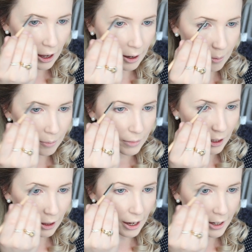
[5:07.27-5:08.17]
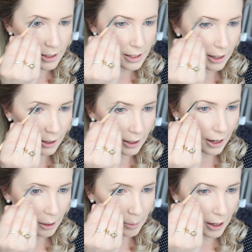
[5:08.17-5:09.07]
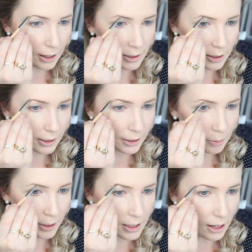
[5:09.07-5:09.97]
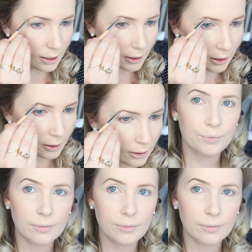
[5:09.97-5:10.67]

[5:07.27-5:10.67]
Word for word: um, light and then the outer part is a little bit darker.